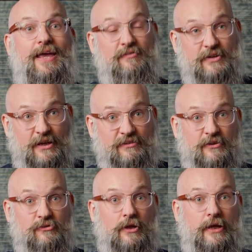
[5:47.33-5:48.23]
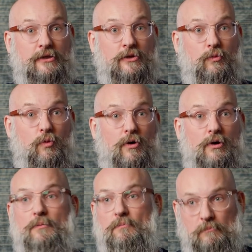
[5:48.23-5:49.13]
If it does escalate into
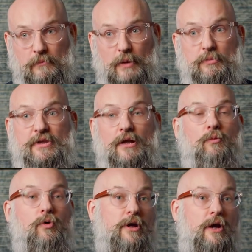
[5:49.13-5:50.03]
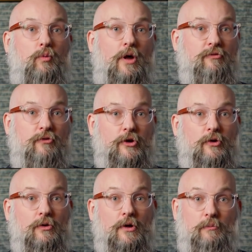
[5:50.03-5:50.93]
war, maybe that'll work out well for
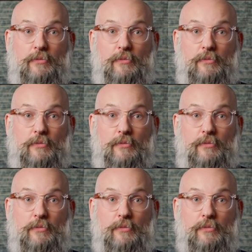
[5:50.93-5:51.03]
you,